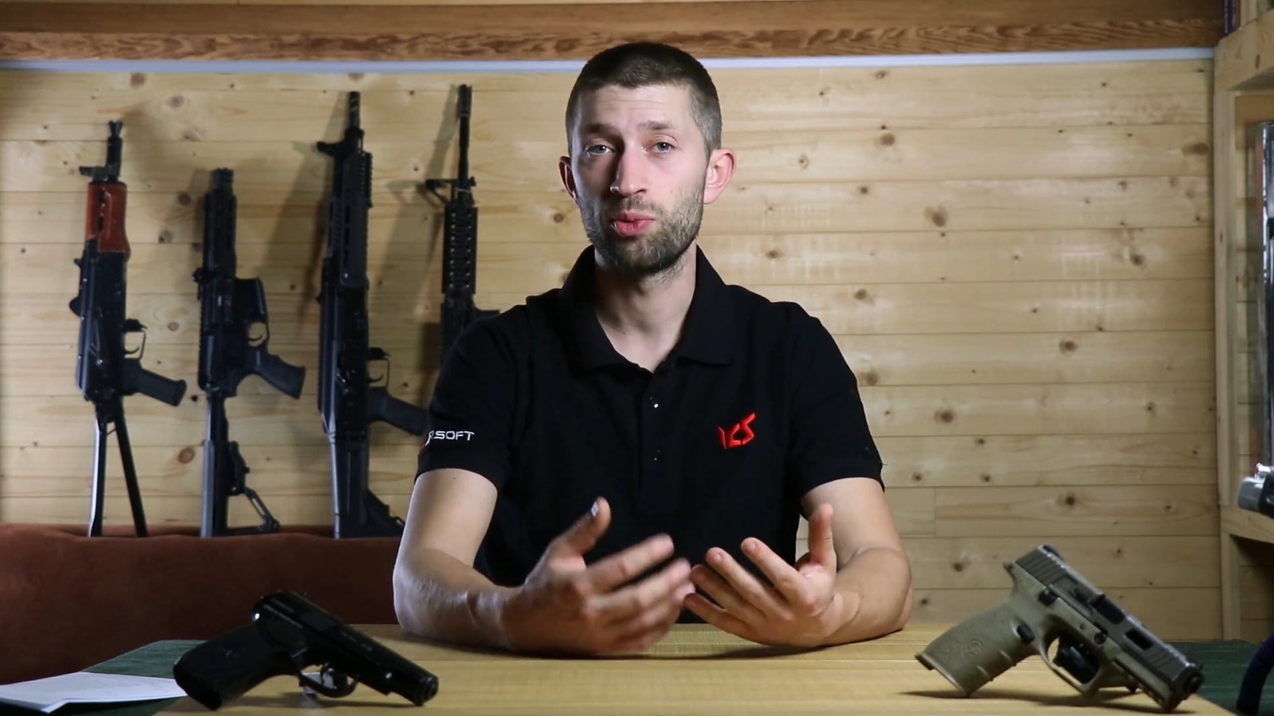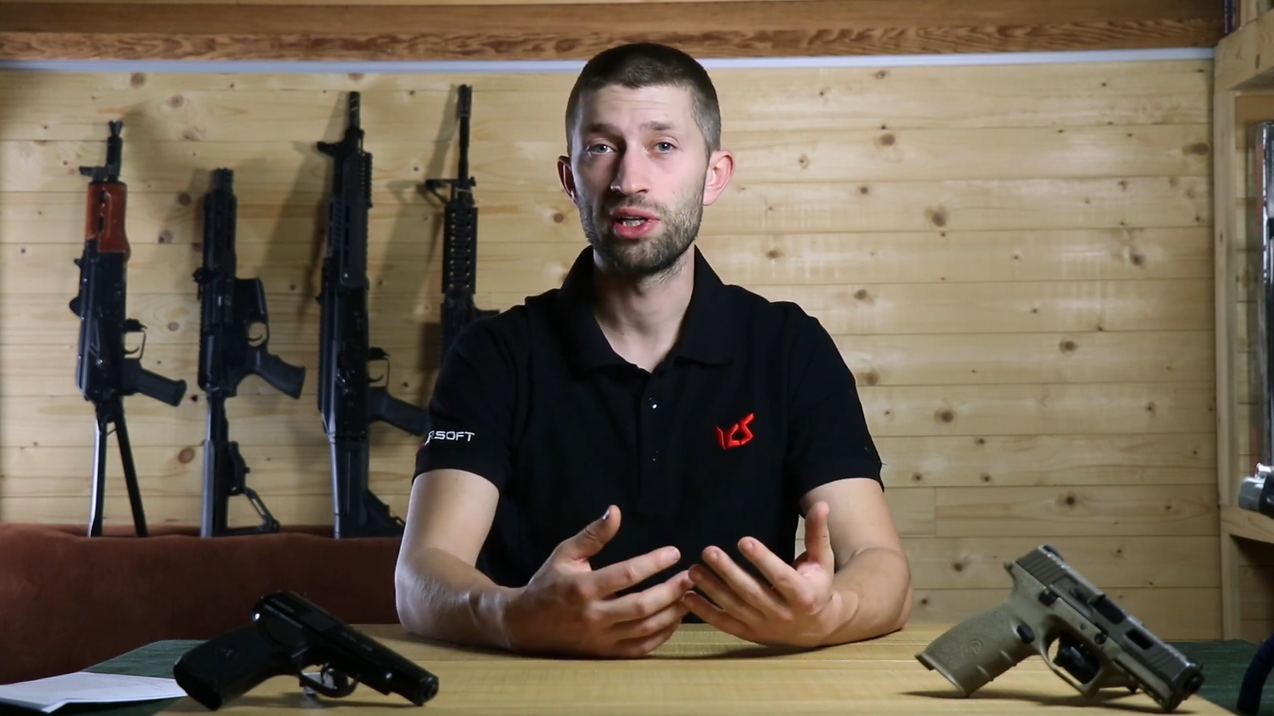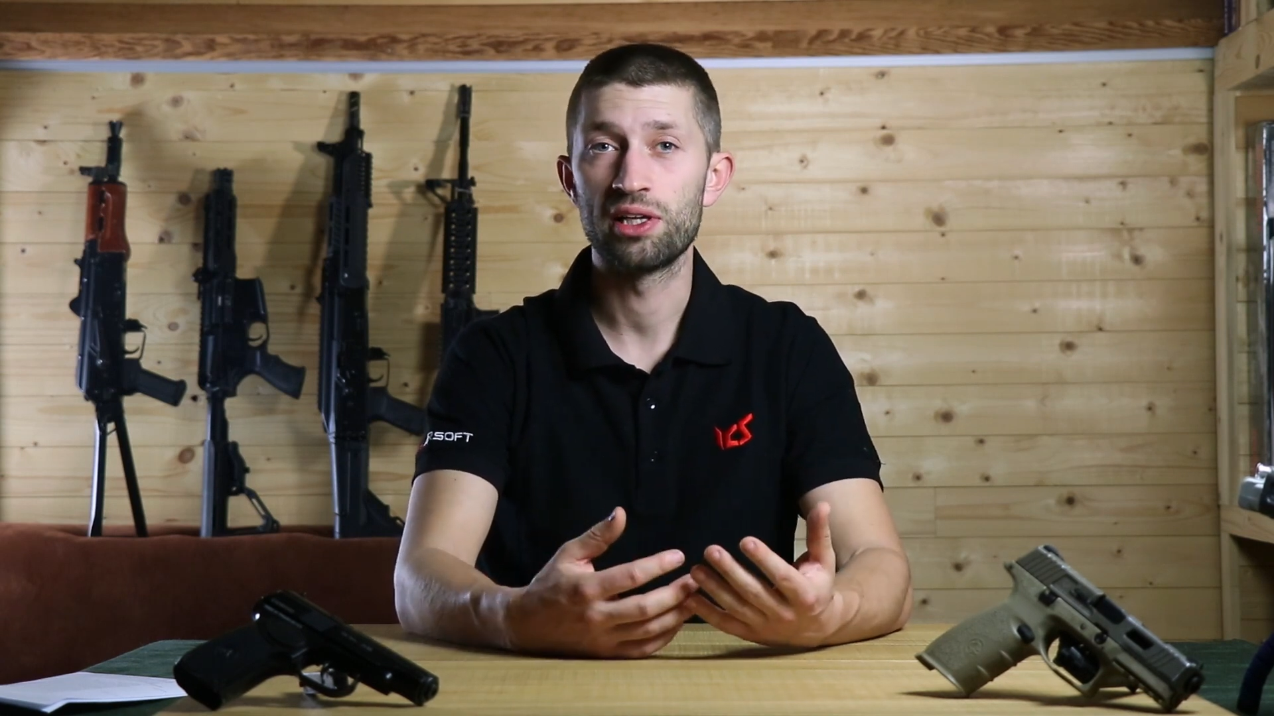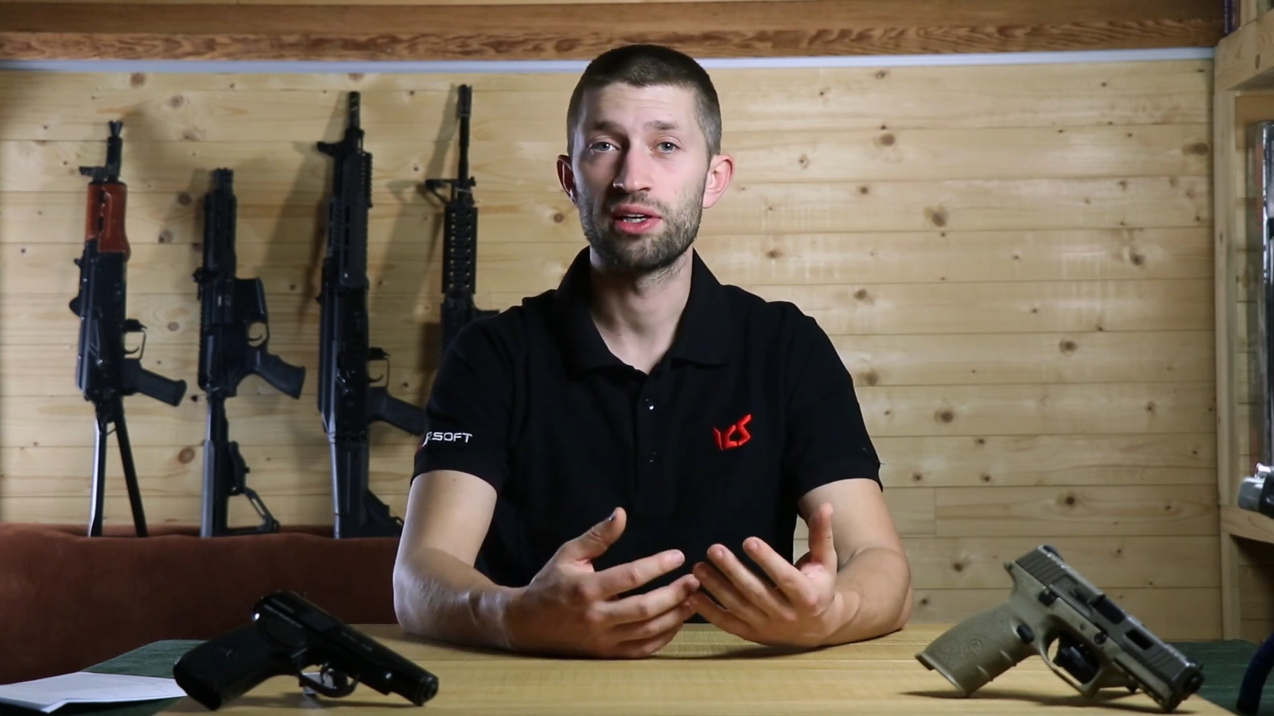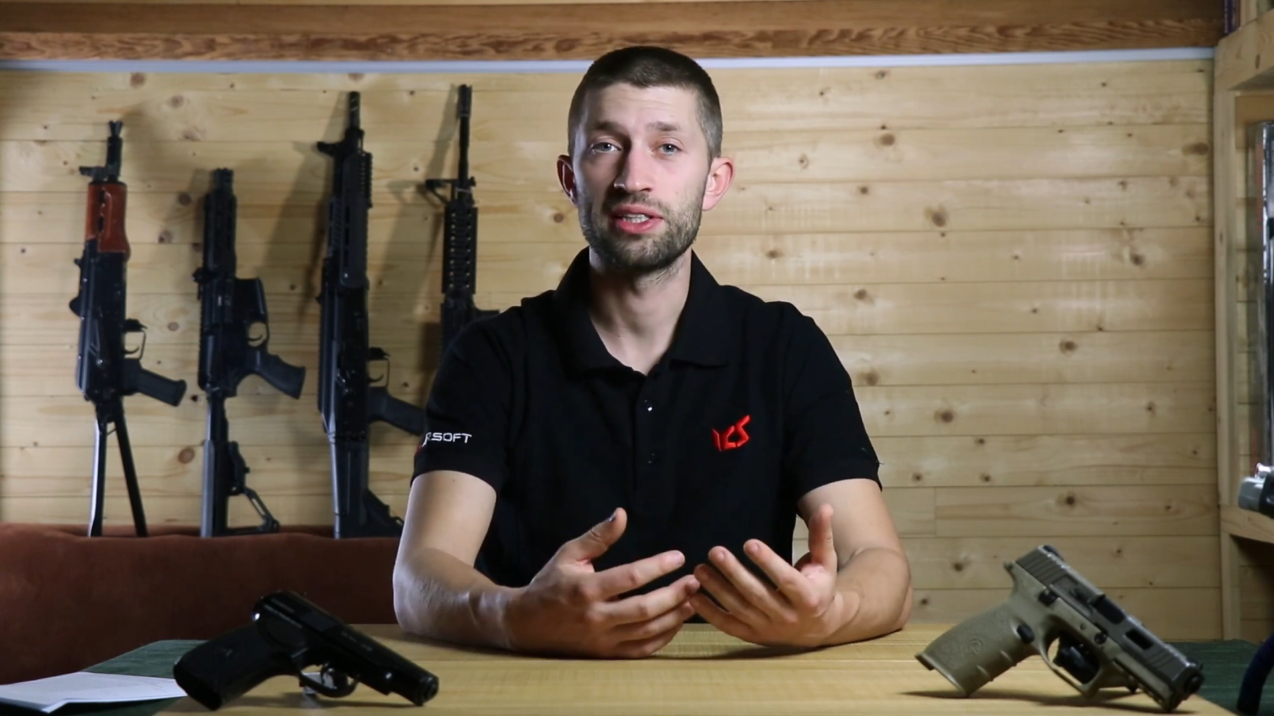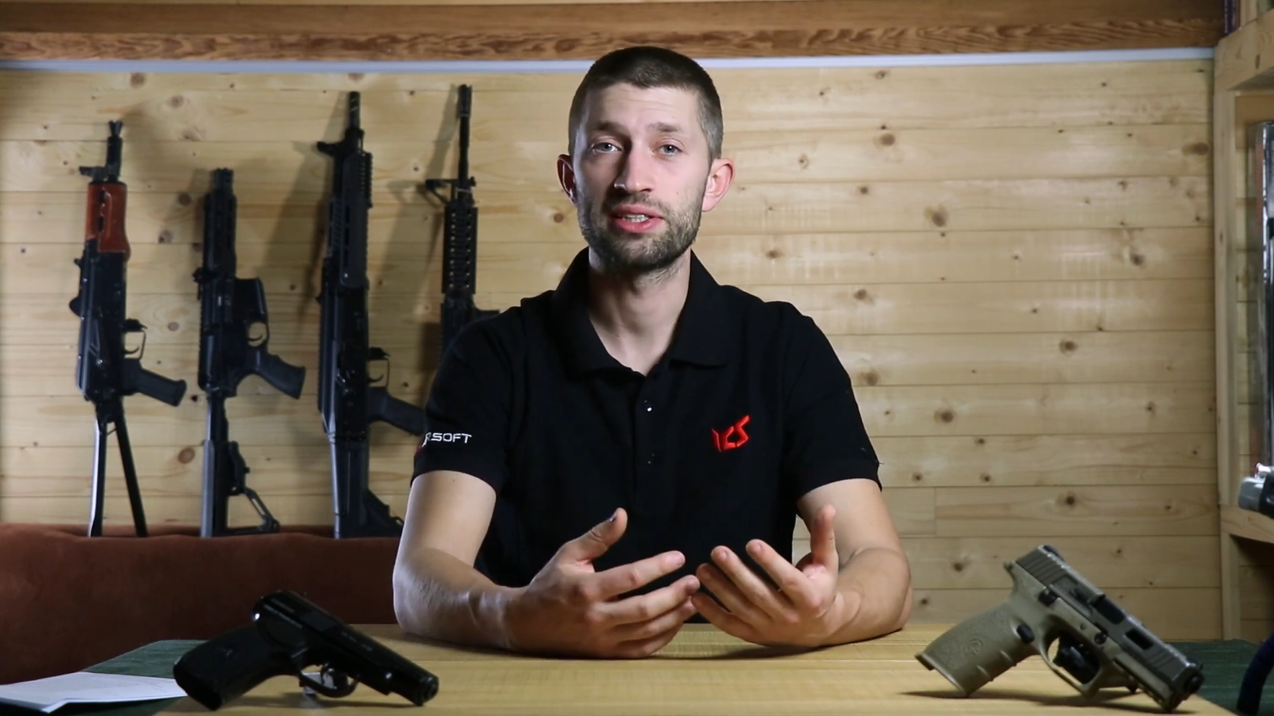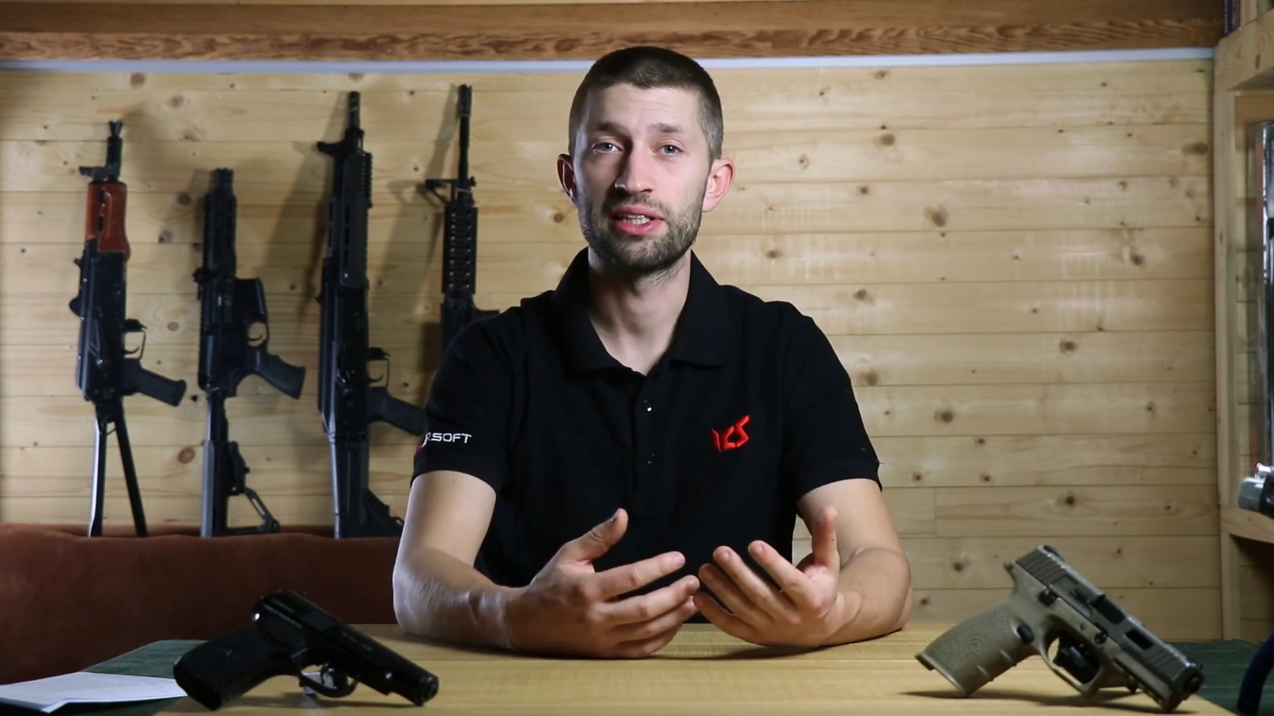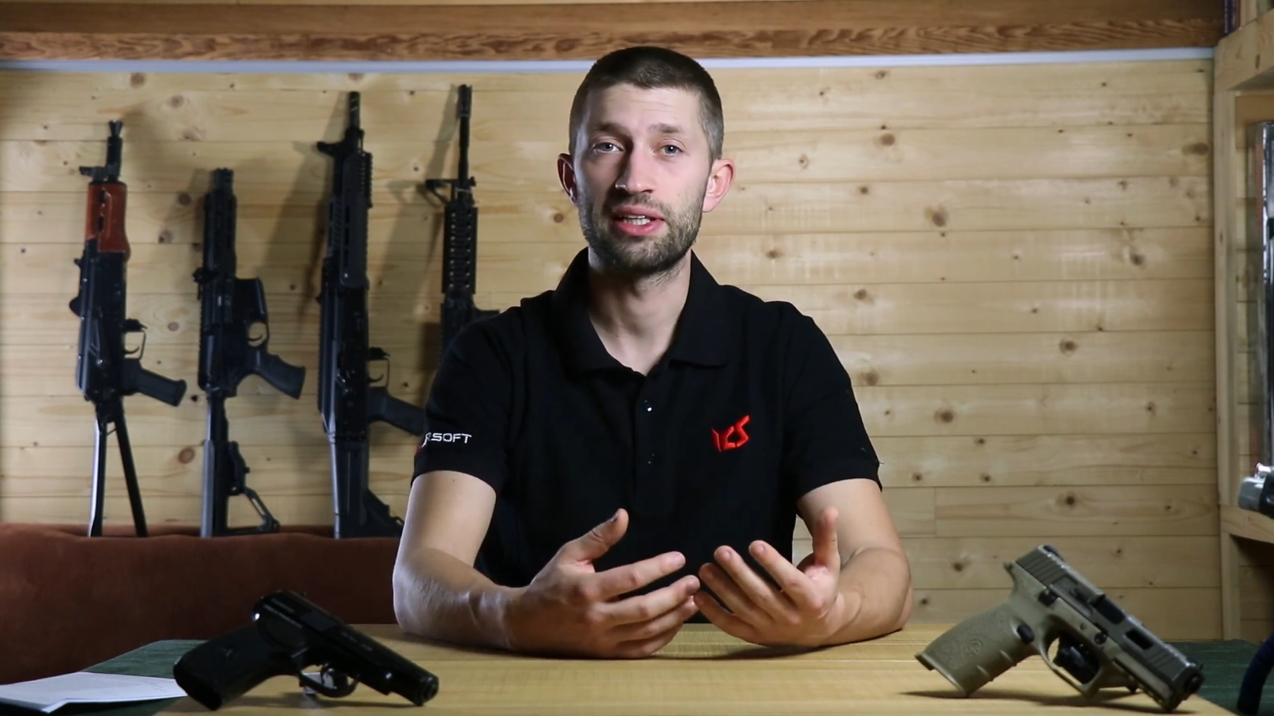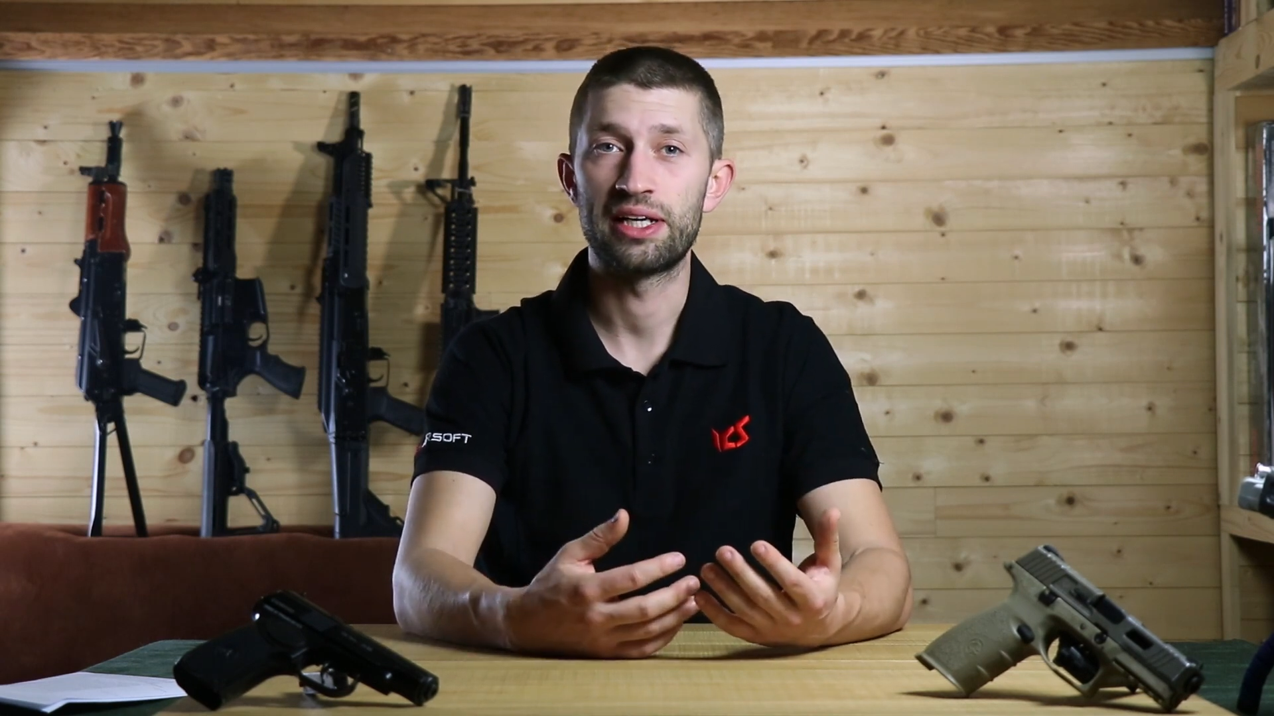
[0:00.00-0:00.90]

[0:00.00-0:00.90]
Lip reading: realized